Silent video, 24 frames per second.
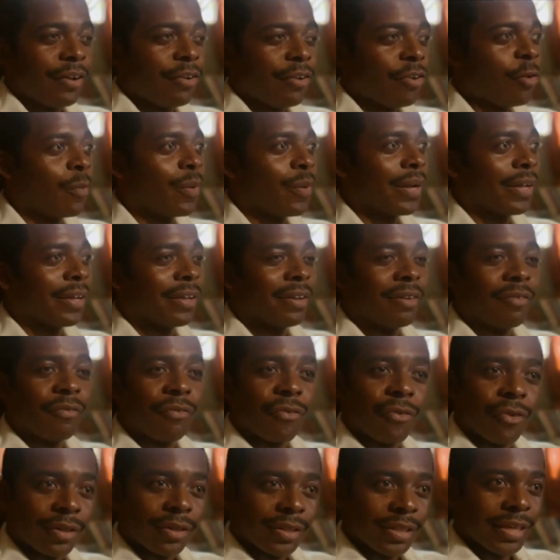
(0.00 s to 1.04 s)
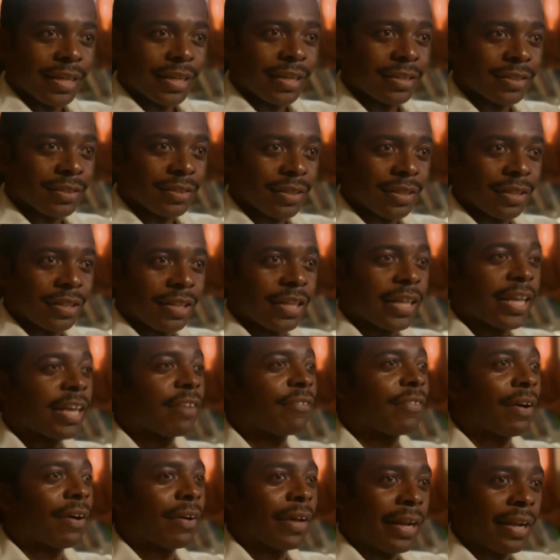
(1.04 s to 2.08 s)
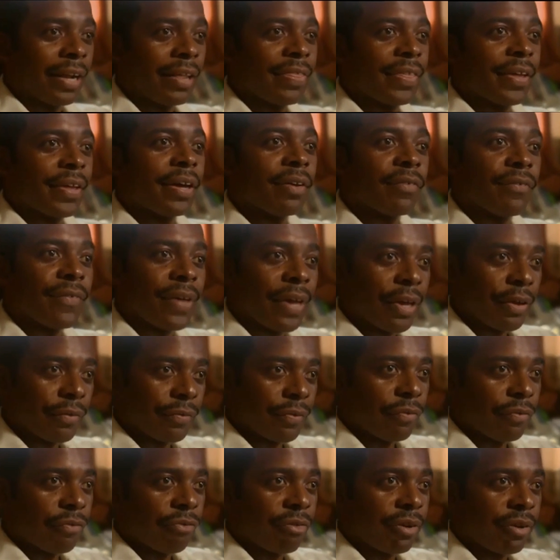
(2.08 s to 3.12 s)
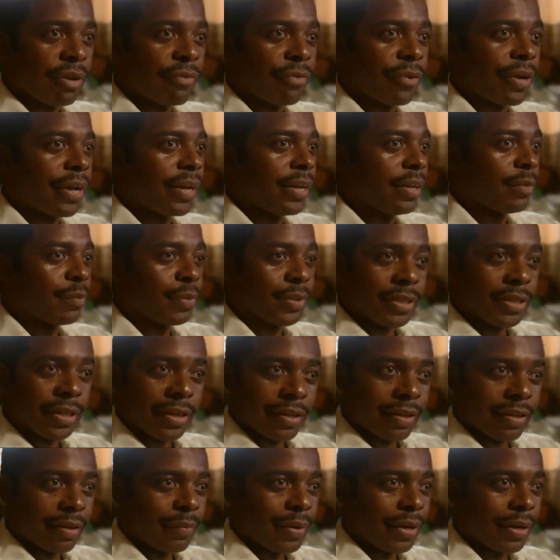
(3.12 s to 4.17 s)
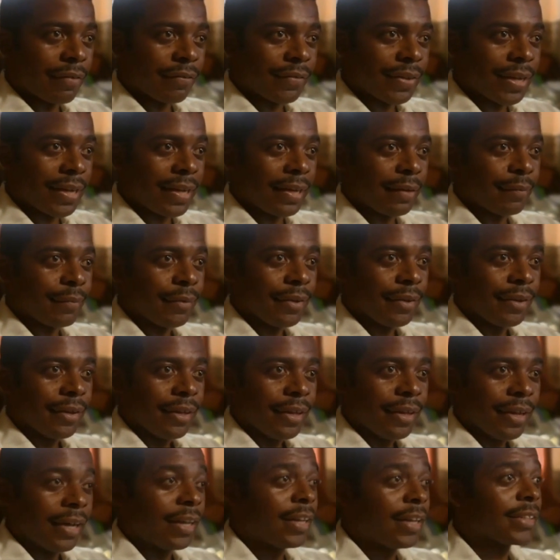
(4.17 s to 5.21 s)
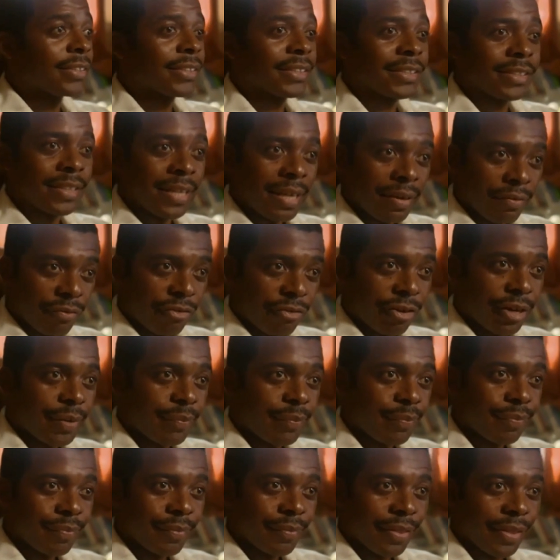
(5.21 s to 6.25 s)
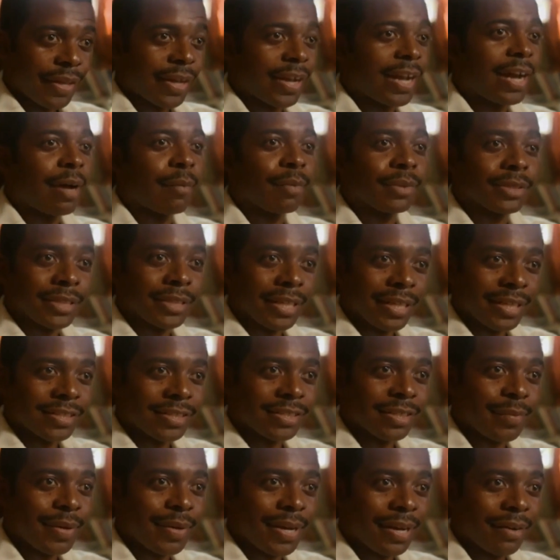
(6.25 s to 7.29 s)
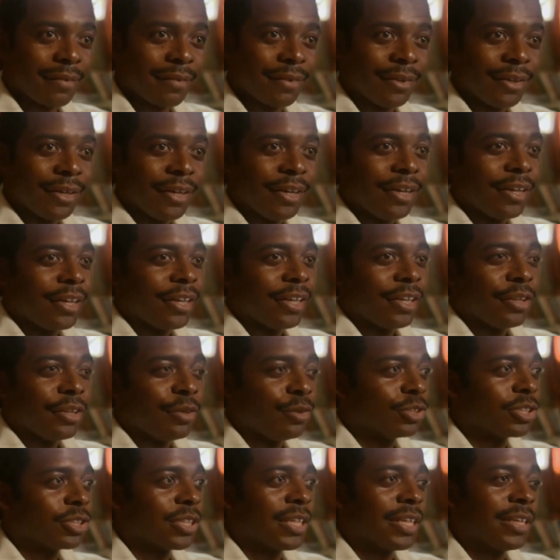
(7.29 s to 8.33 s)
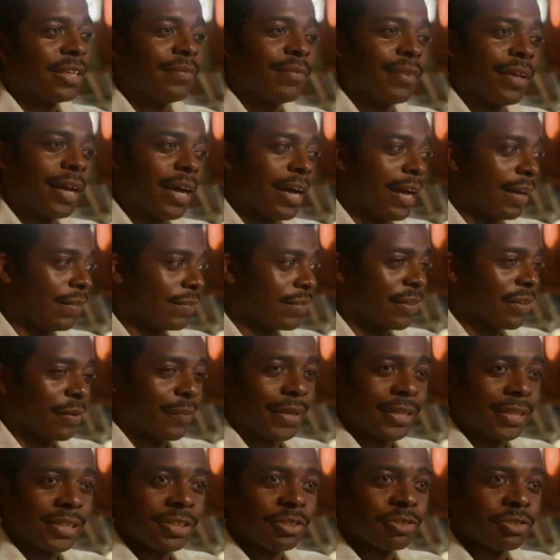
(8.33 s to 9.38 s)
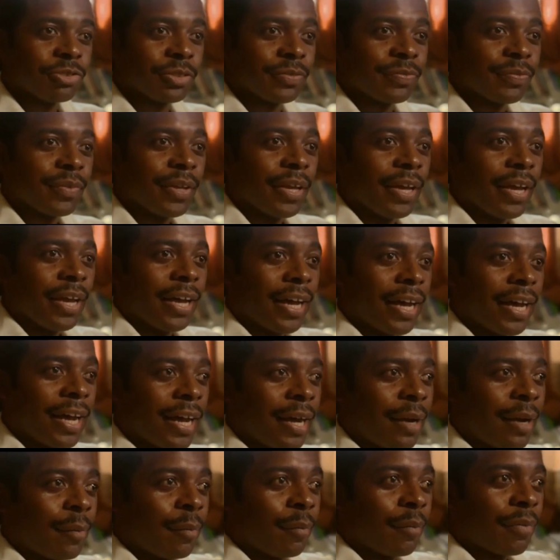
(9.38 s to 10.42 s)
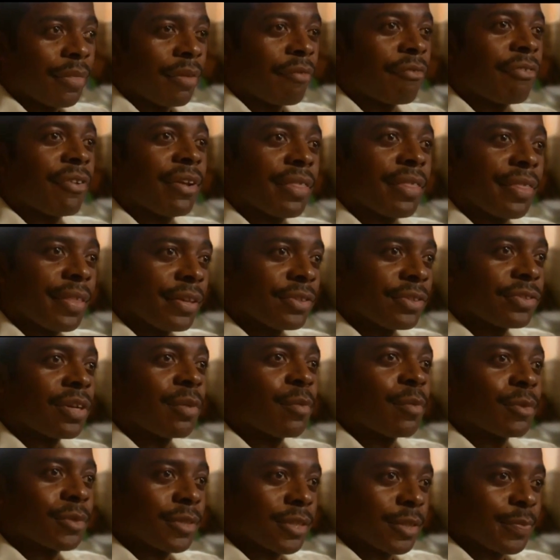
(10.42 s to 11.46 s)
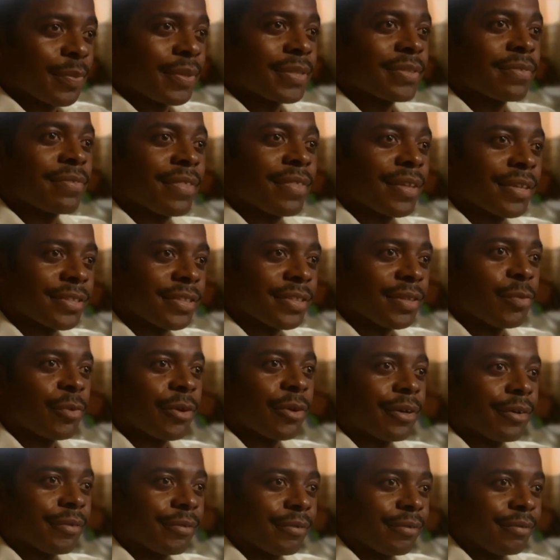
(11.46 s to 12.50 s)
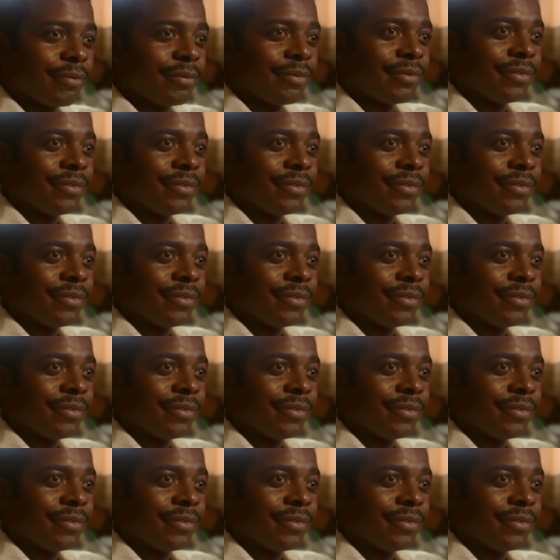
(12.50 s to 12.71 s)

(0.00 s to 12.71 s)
Nobody can afford to get a, to give out anything of value for free for any particular amount of time, unless it's not free. They're compensated somehow. Usually, I tell my children, um, the free things are the most expensive things in the world.